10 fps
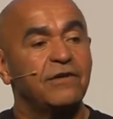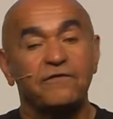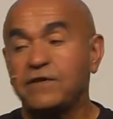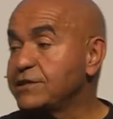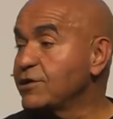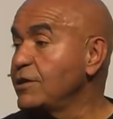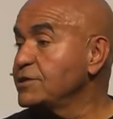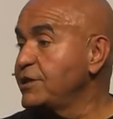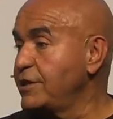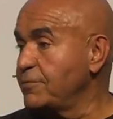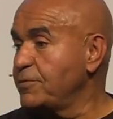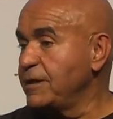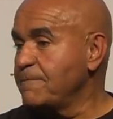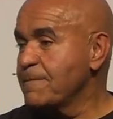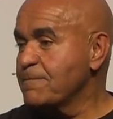physical therapy.
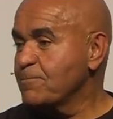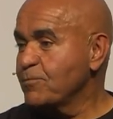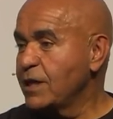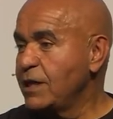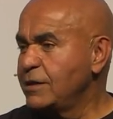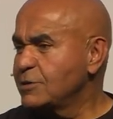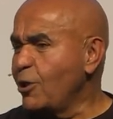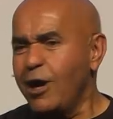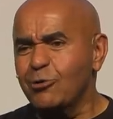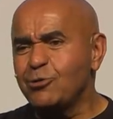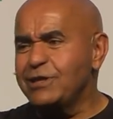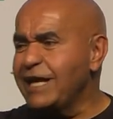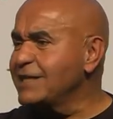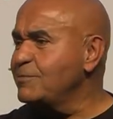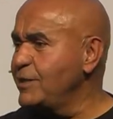So how could
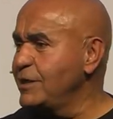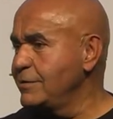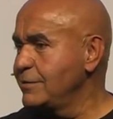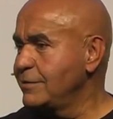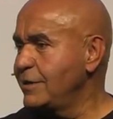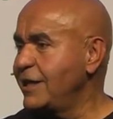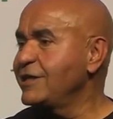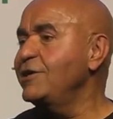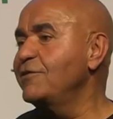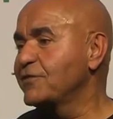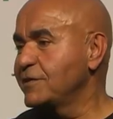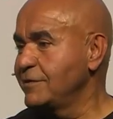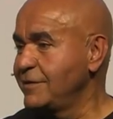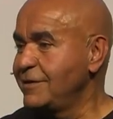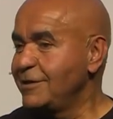that be a gift
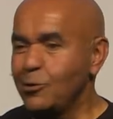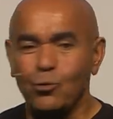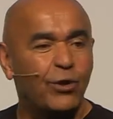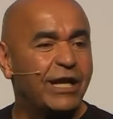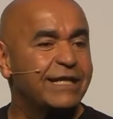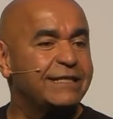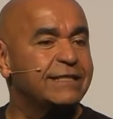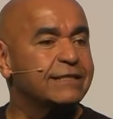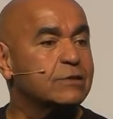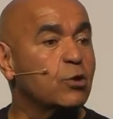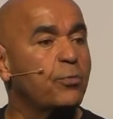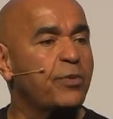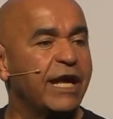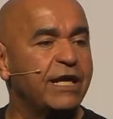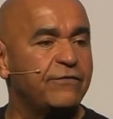when it is so
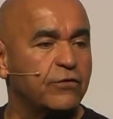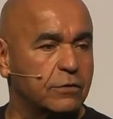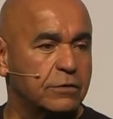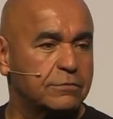painful?